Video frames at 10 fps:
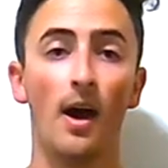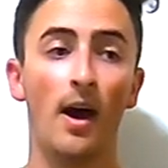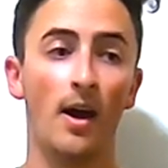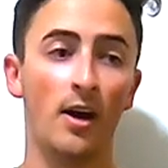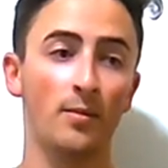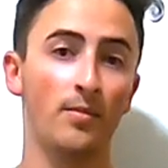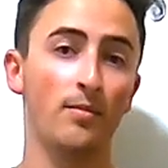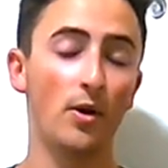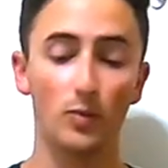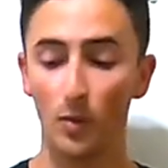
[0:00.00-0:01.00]
um,
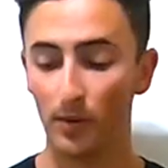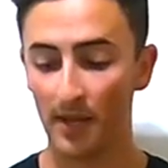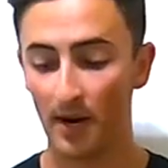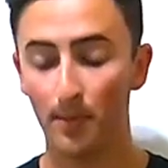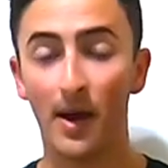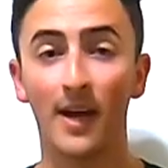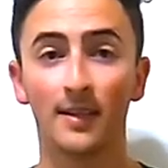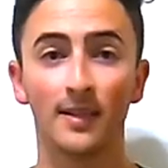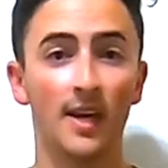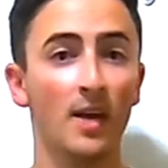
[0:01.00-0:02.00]
most people that are buying
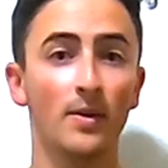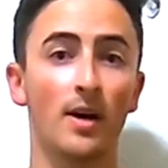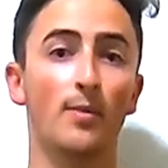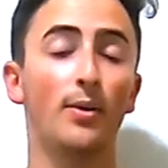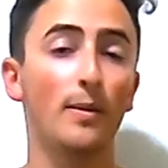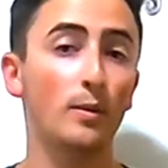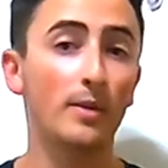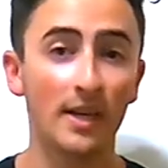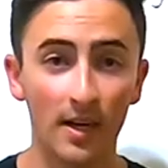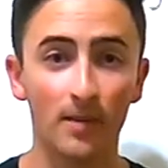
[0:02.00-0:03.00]
this helmet are
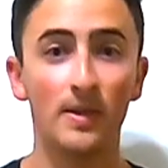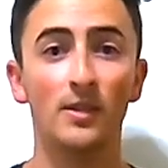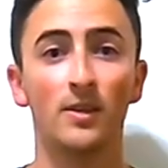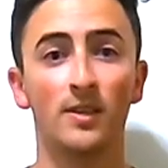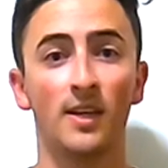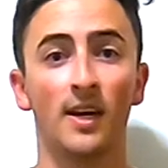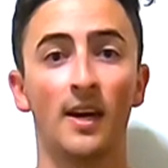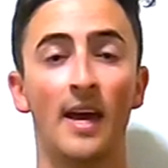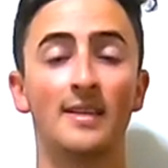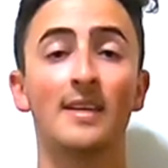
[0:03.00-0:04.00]
probably going to be using
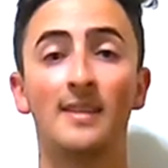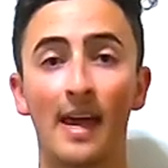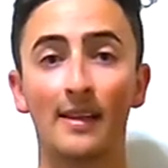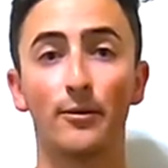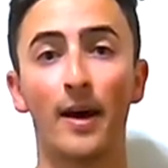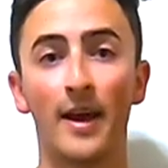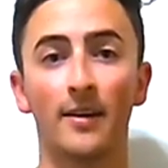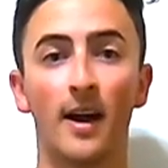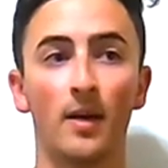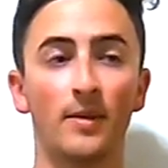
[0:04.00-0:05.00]
it as a daily
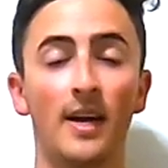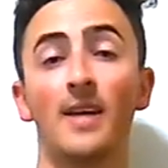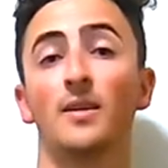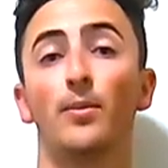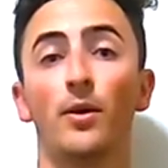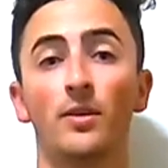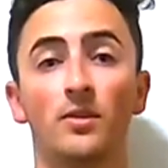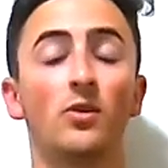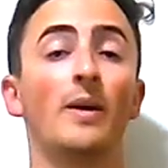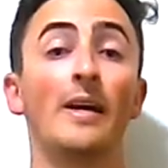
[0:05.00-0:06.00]
rider helmet as
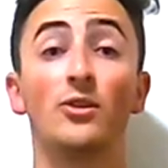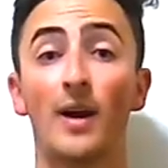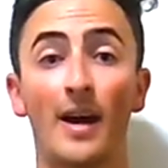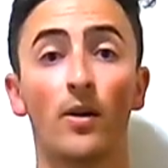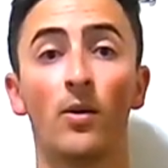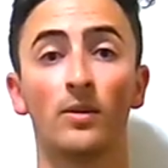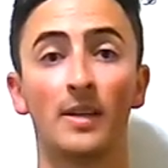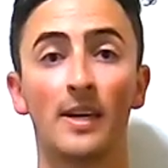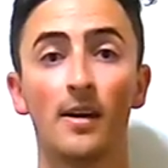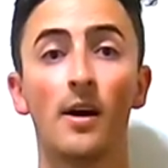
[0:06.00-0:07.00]
opposed to a track
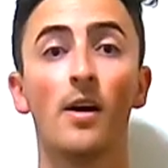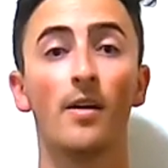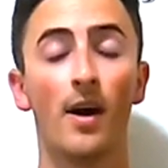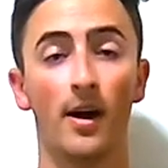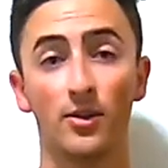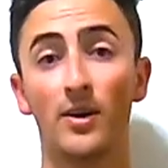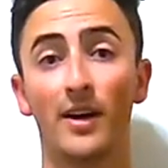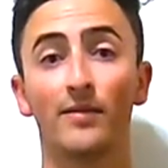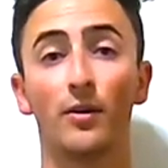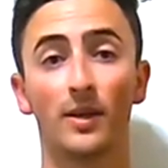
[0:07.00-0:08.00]
only, uh,
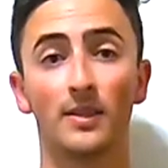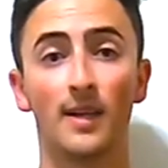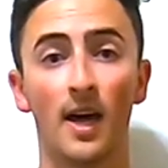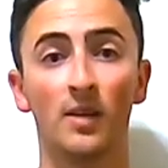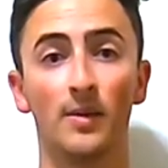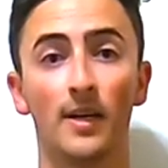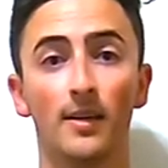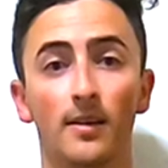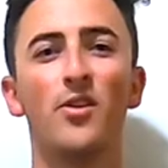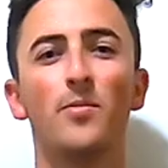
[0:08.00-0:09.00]
track focused helmet.
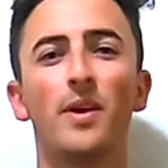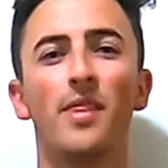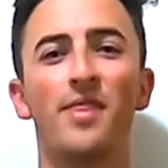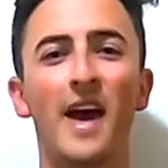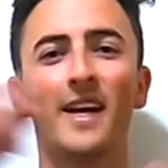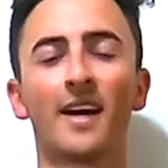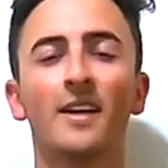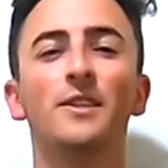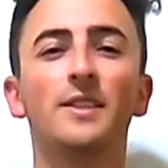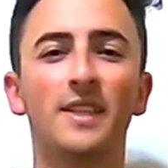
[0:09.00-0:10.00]
But that
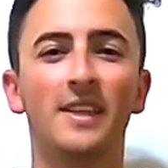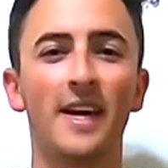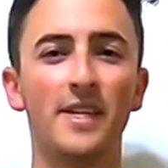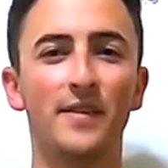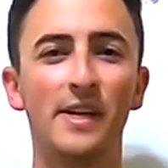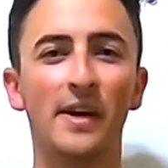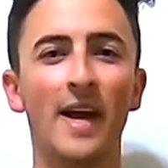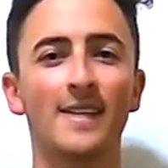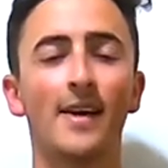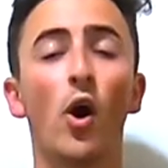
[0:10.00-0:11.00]
concludes today's video,
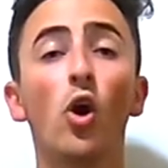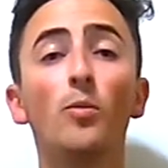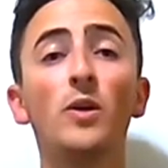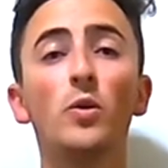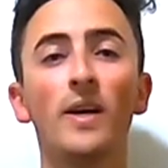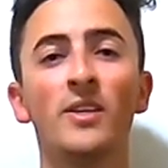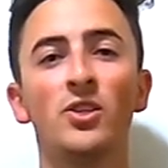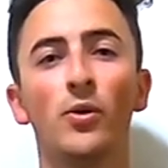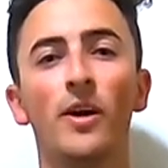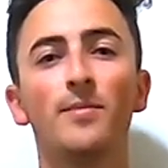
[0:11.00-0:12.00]
guys. I hope you
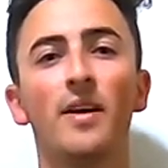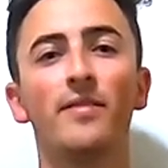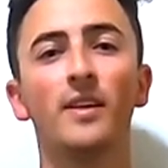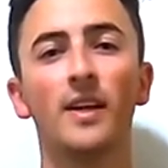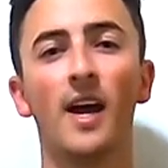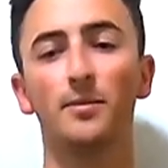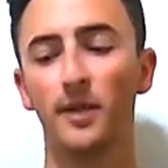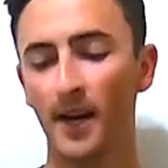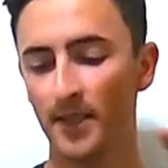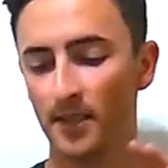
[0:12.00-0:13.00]
enjoyed my full
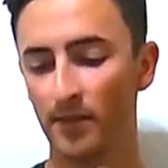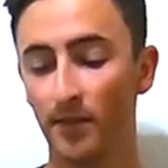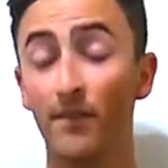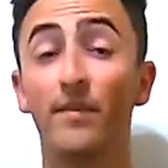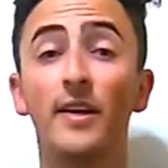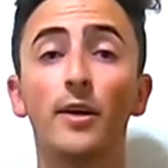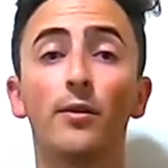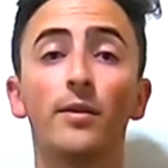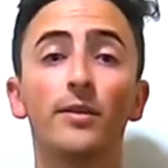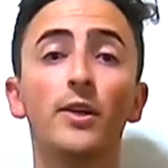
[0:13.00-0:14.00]
comprehensive
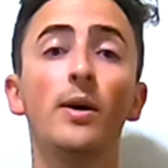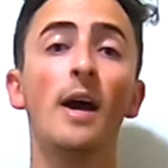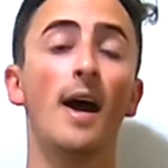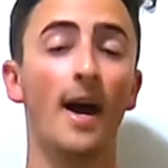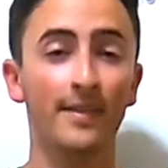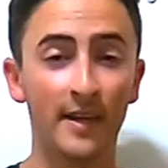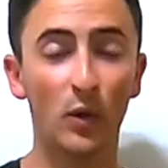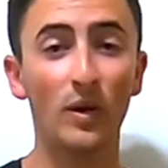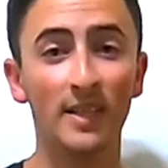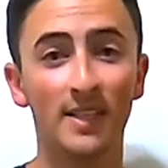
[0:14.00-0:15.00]
video review on the
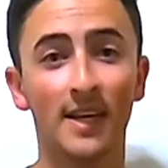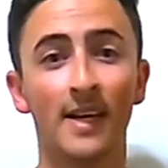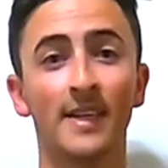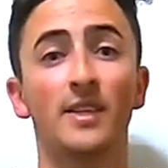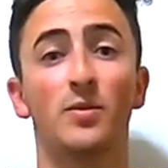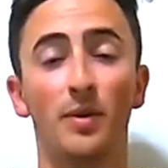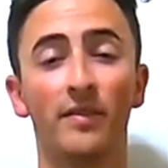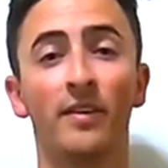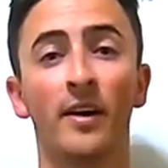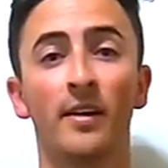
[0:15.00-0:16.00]
Quin Design
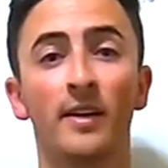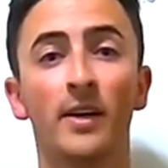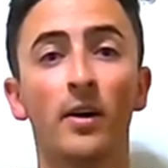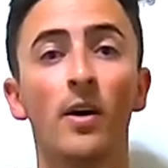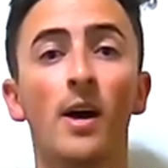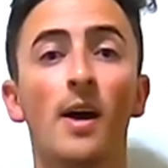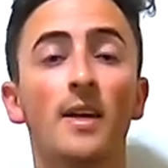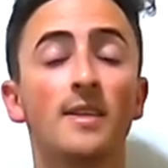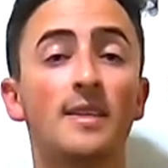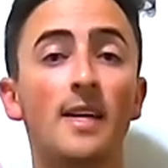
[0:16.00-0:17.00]
Spitfire Nero.
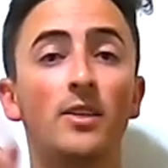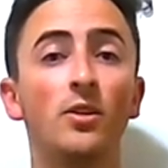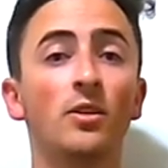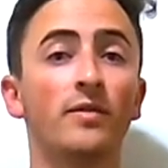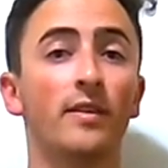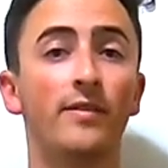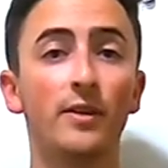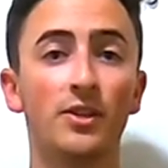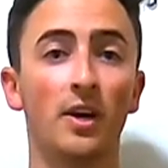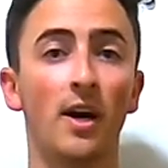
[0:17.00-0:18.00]
Stay tuned for
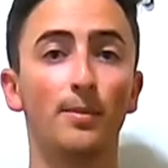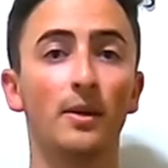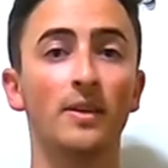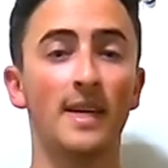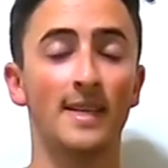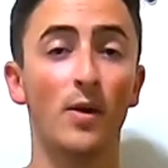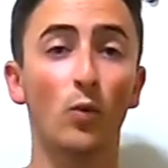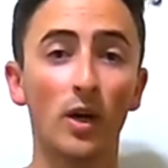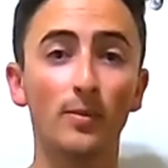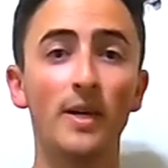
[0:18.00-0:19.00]
future uploads as I
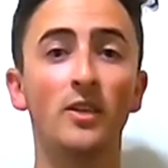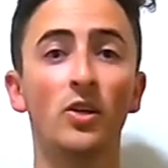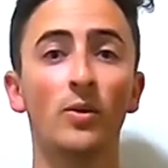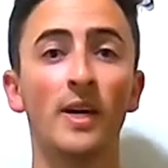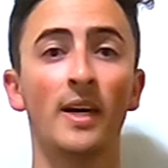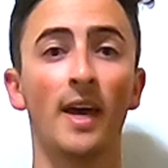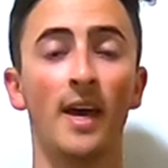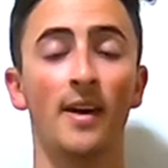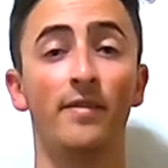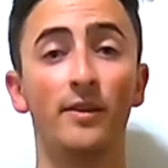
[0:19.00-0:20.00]
will be doing
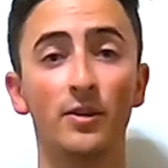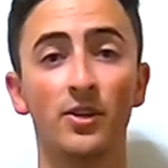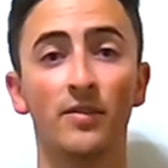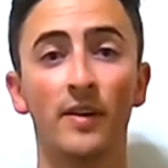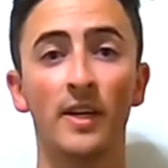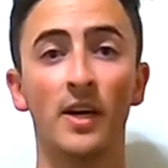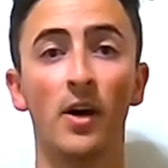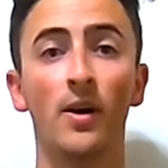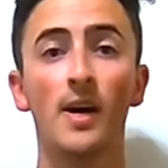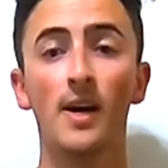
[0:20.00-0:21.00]
a future
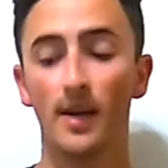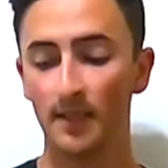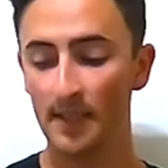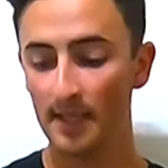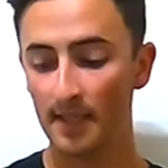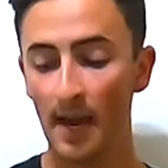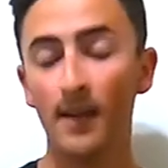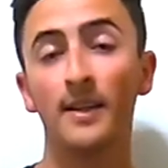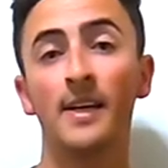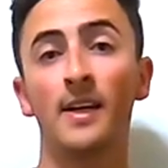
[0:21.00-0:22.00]
video
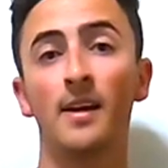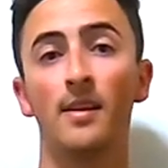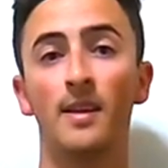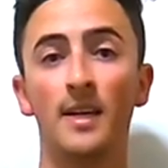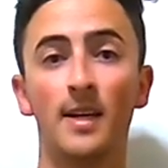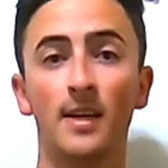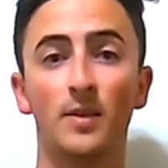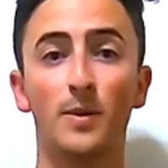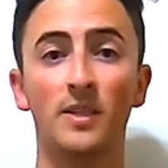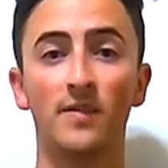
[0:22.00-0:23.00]
detailing the
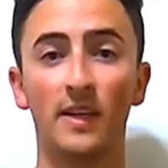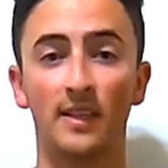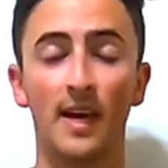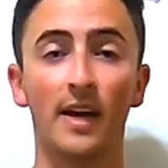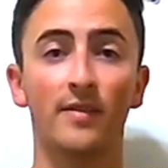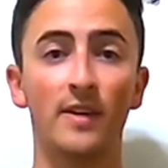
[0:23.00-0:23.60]
specific tech